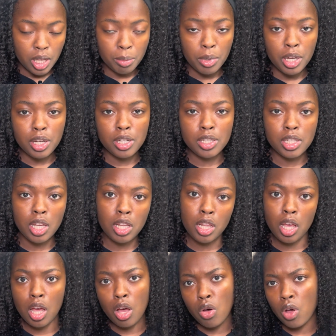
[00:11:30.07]
I'm not going to say
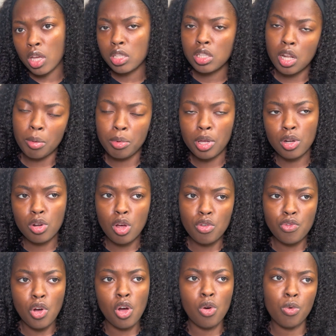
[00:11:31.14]
like, oh, I stopped cutting
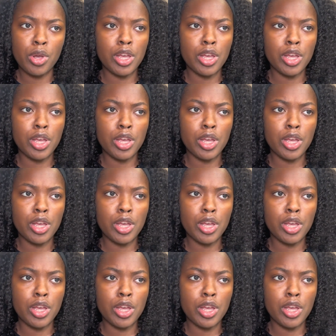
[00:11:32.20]
off all